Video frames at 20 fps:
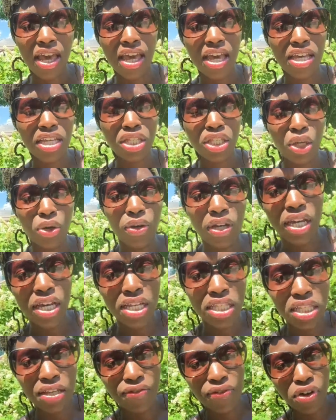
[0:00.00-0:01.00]
It's so
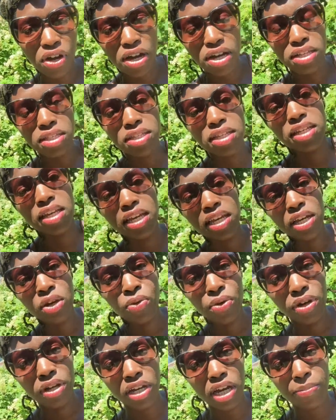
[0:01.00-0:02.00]
easy for us to get
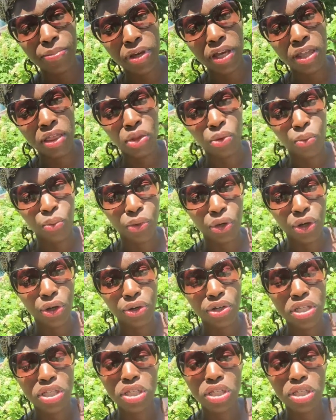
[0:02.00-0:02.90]
caught up in the world.